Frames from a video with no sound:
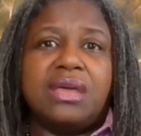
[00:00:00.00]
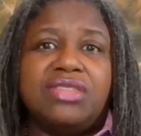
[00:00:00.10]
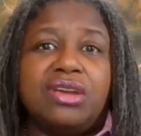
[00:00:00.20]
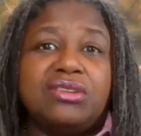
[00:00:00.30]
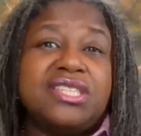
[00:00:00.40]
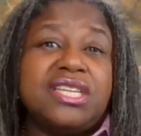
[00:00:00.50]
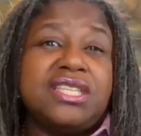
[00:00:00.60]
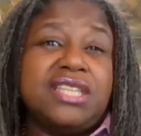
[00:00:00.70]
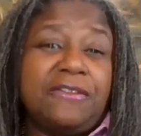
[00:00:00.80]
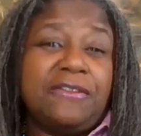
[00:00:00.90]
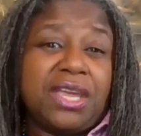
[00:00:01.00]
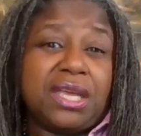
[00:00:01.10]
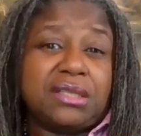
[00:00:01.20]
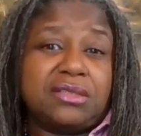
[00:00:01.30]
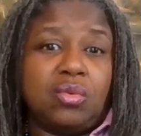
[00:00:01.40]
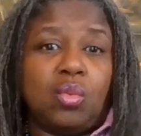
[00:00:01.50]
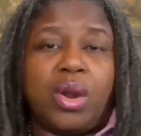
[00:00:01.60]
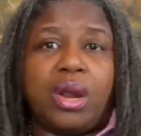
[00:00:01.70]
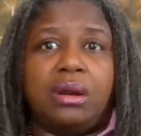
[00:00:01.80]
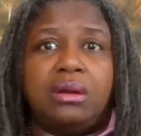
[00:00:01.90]
There's significance,
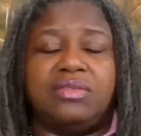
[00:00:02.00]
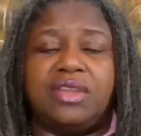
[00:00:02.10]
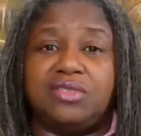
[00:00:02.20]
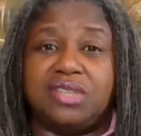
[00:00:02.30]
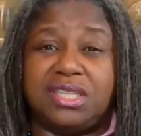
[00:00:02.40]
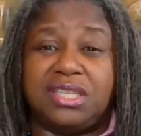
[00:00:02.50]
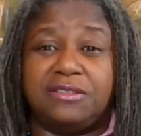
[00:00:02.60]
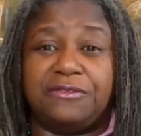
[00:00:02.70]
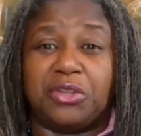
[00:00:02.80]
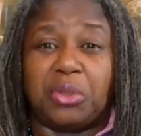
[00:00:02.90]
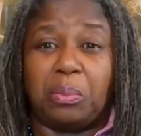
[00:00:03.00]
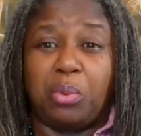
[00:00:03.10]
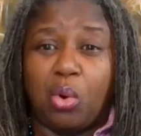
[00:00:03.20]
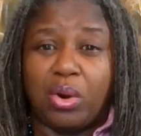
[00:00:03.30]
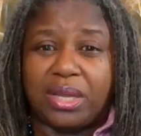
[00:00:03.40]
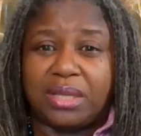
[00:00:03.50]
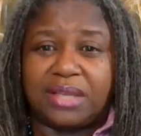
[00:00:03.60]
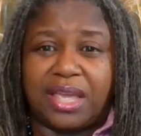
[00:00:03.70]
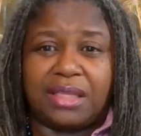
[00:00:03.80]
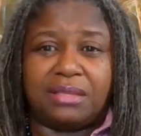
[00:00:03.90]
where there's a need to feel important
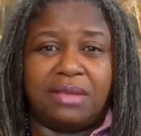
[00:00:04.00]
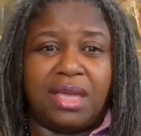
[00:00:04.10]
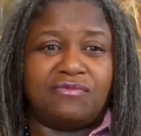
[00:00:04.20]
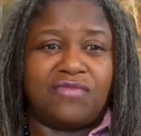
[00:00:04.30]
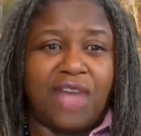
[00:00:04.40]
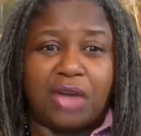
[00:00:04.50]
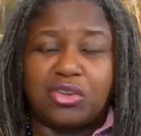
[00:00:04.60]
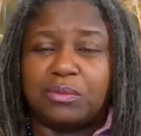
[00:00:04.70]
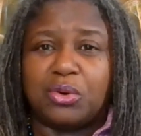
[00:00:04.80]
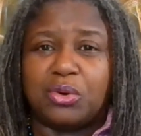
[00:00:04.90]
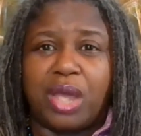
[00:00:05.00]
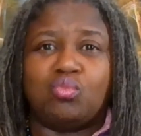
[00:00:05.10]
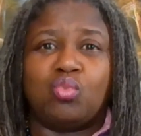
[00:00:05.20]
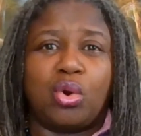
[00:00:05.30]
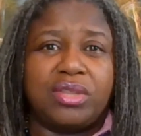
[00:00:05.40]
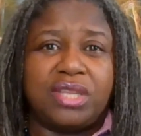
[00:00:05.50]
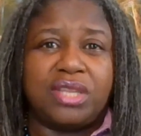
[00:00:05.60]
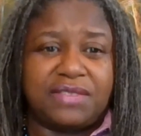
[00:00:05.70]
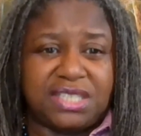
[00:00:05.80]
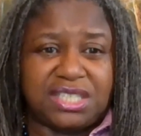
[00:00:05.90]
and valuable and worthy
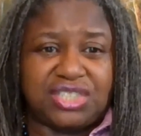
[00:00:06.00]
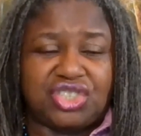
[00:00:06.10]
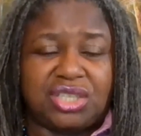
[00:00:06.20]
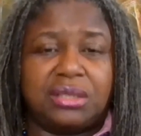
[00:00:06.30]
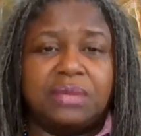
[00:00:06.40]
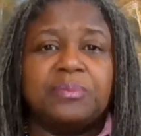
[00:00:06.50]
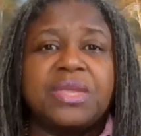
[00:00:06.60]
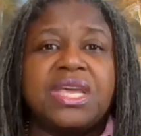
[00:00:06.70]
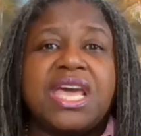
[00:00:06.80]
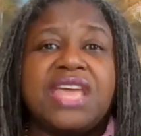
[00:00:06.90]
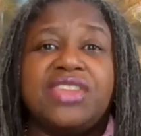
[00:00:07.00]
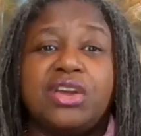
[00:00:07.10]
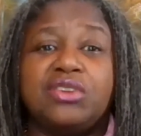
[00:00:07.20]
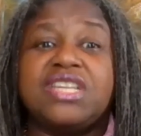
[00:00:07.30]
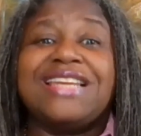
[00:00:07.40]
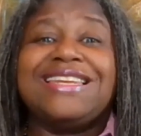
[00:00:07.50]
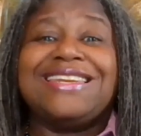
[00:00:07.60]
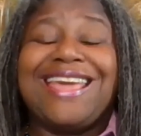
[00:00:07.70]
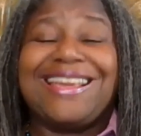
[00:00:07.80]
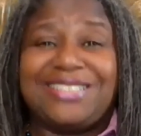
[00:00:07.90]
of attention. There's
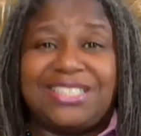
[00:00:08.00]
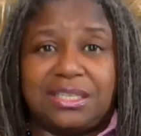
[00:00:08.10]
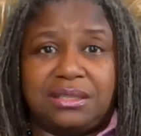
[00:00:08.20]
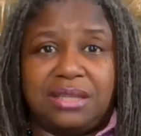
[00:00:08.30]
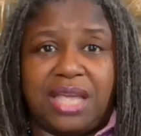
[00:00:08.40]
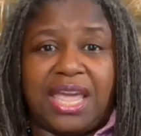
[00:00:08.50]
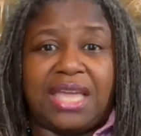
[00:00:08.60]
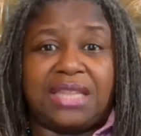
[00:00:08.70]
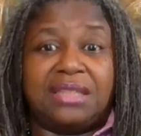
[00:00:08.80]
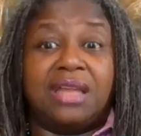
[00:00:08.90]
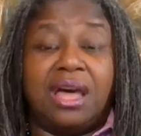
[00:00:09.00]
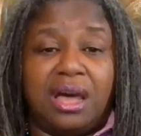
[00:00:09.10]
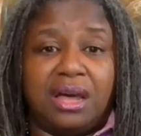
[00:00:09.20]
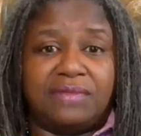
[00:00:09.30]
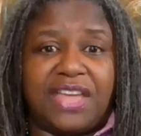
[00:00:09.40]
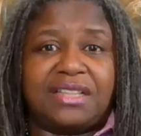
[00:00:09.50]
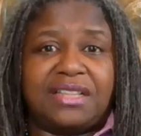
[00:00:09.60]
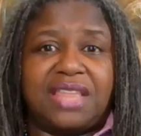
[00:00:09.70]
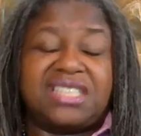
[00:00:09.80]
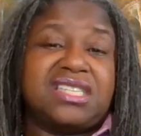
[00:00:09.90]
connection and love,
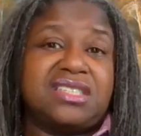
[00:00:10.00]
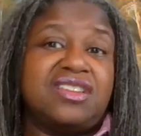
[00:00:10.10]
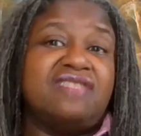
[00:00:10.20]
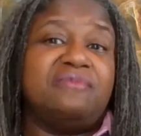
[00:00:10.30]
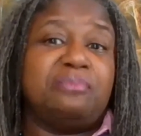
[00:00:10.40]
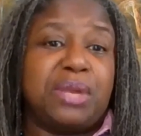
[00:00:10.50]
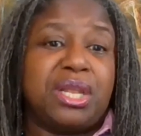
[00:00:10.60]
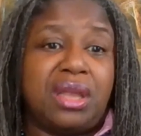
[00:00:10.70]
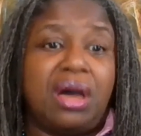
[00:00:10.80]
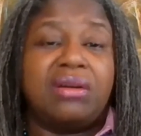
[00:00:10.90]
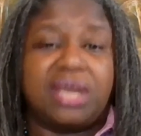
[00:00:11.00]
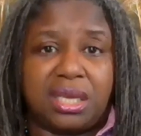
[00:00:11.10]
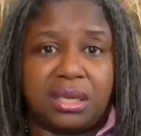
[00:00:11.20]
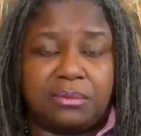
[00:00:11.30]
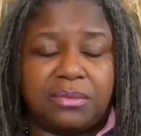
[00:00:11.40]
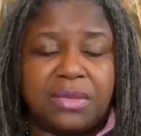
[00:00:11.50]
that sense of belonging.